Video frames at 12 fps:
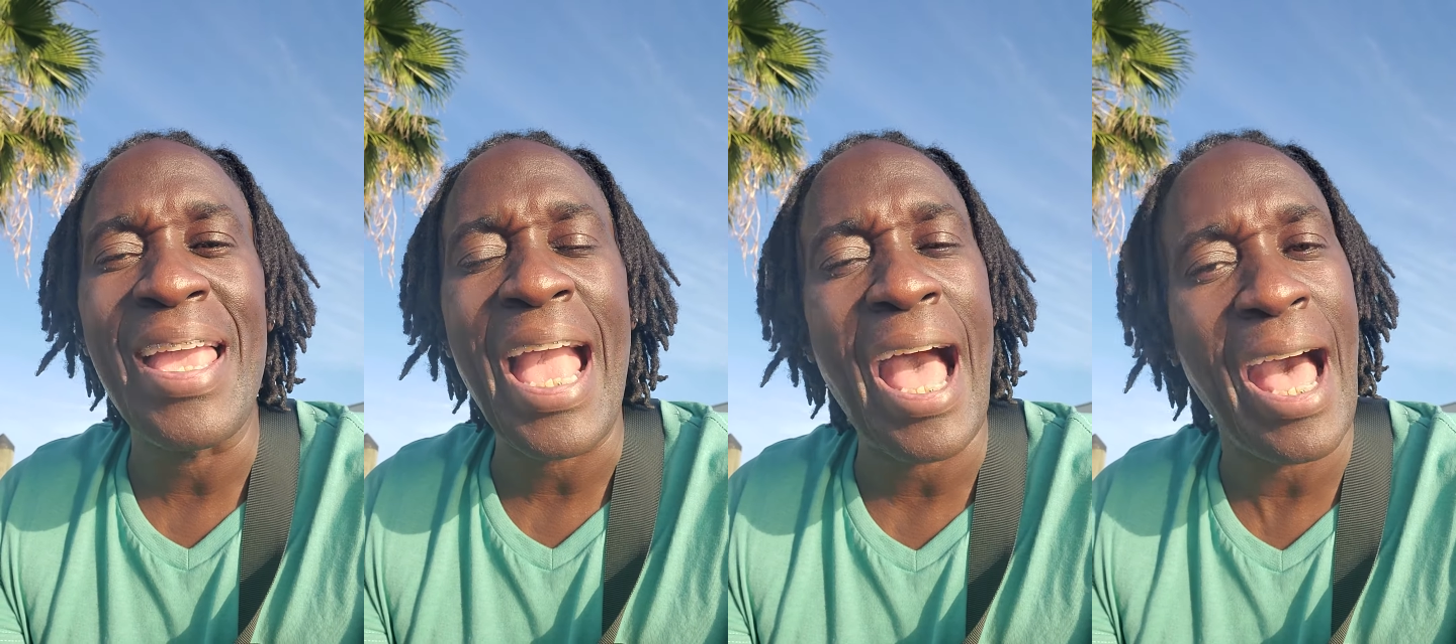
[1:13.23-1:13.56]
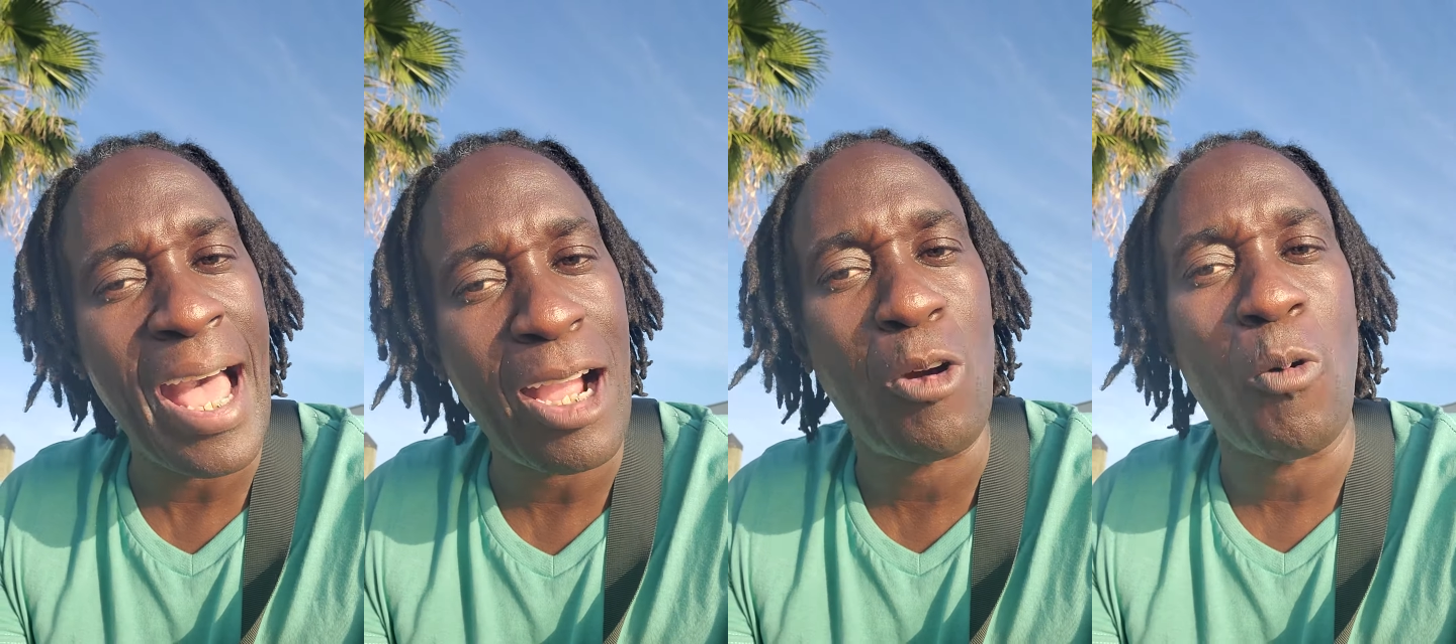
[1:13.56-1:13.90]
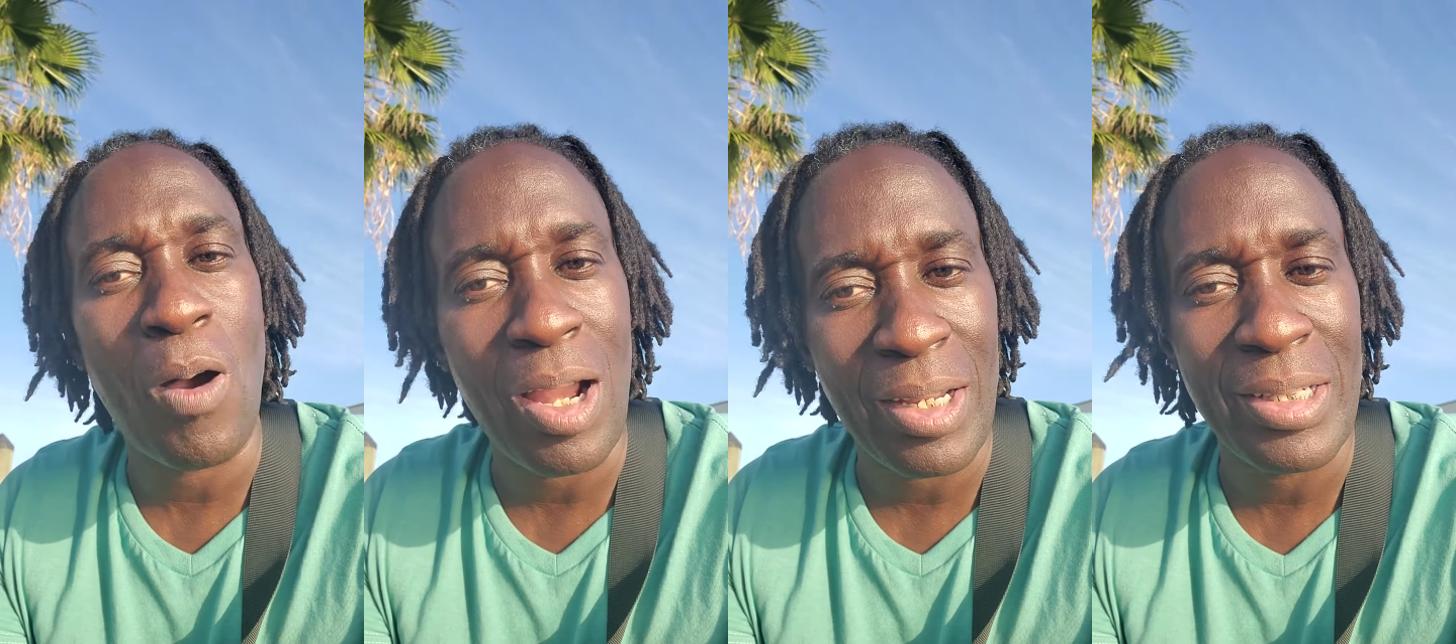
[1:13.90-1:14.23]
a high
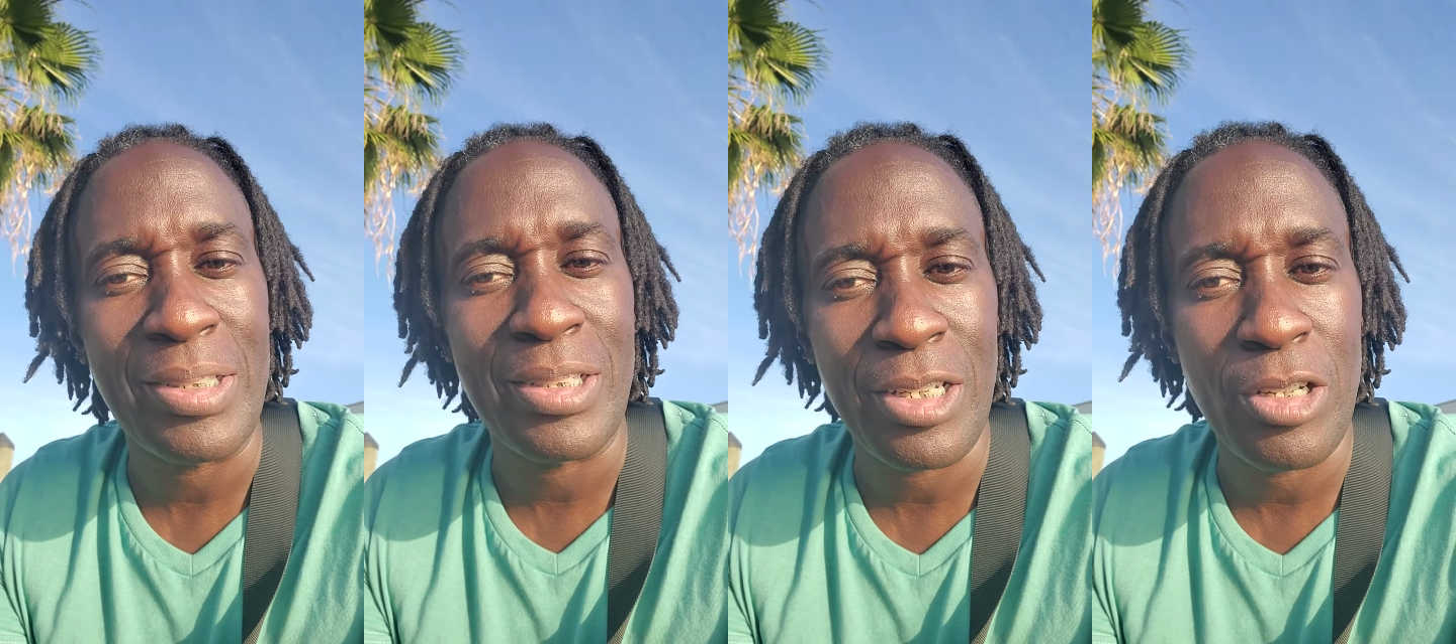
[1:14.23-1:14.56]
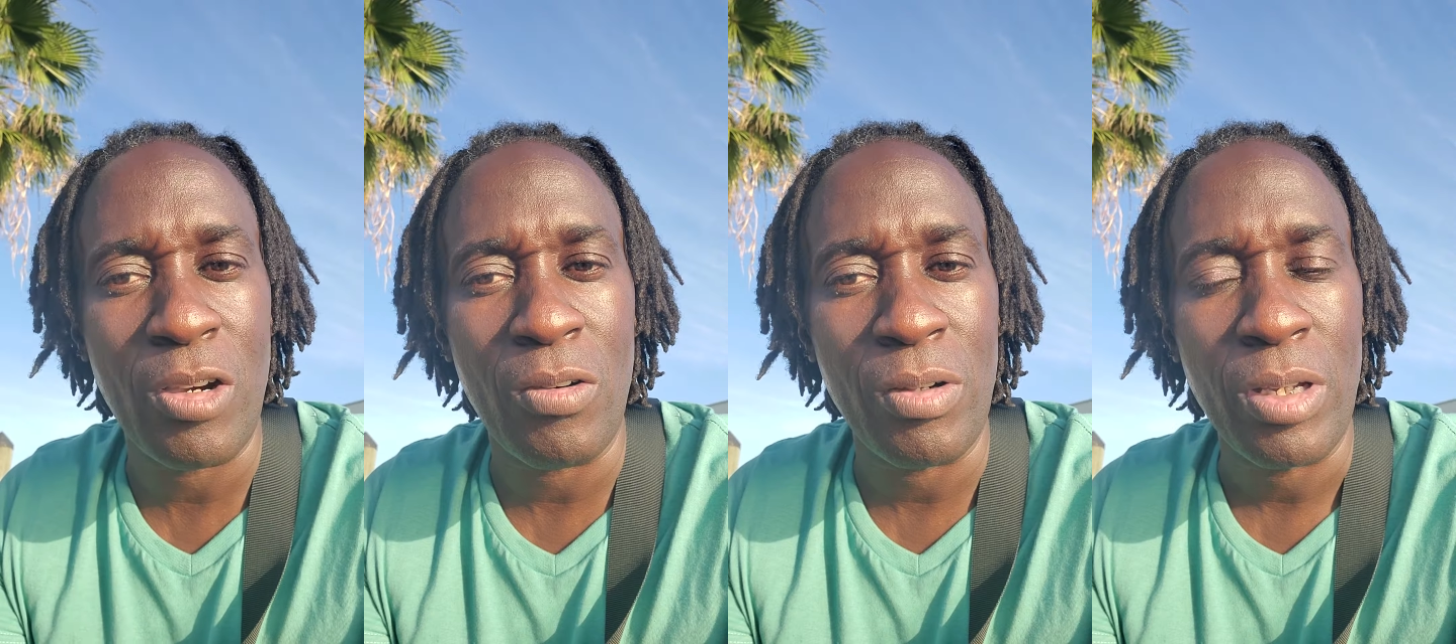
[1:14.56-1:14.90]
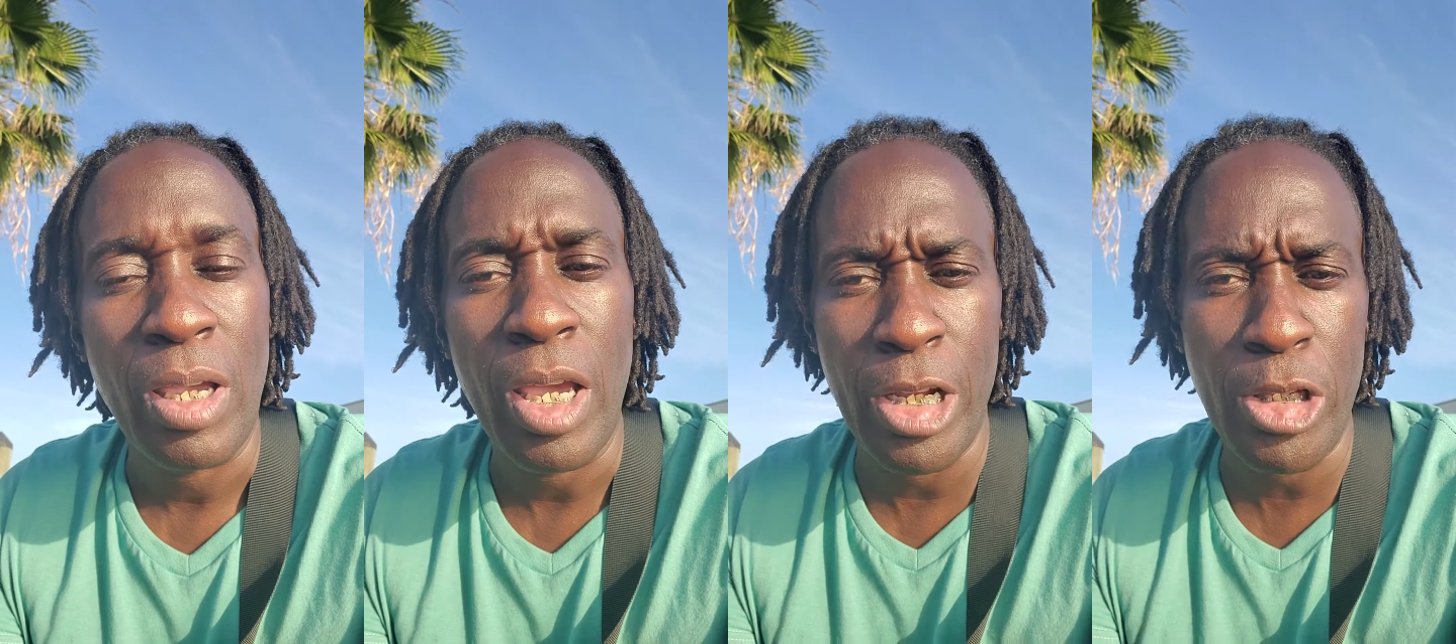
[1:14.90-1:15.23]
quality no,
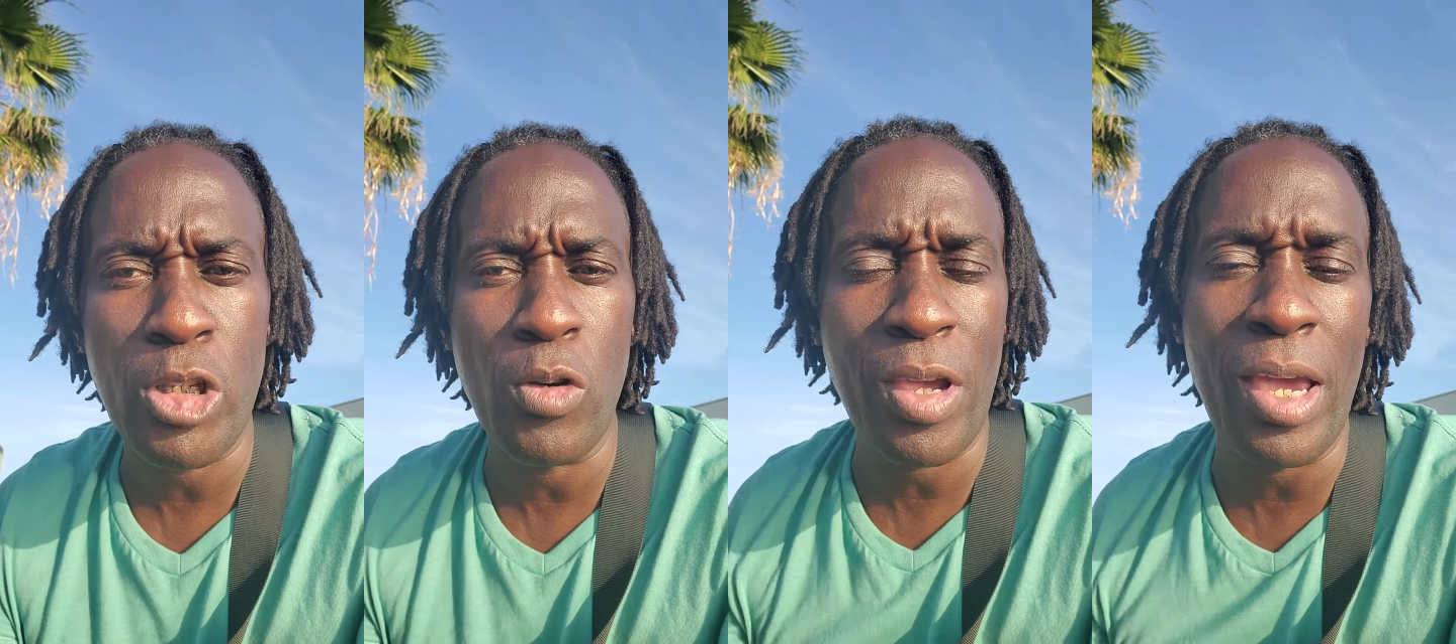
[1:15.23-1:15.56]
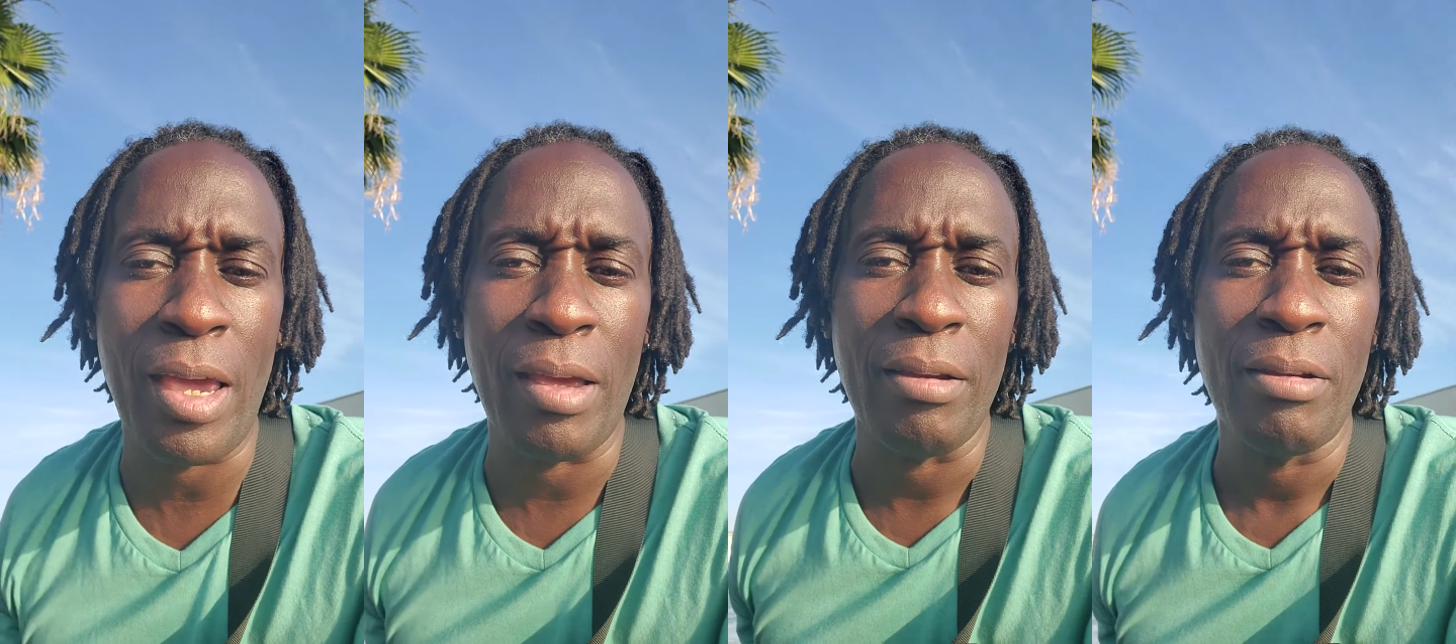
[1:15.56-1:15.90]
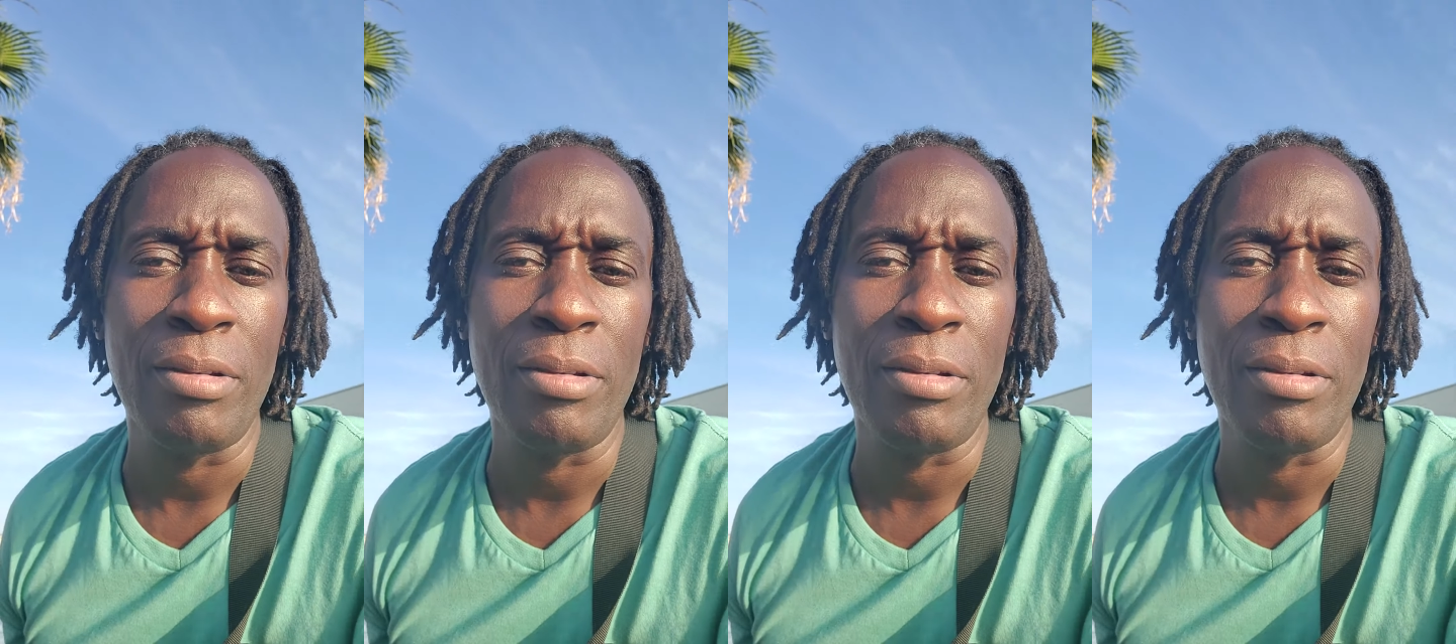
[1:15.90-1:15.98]
and it's okay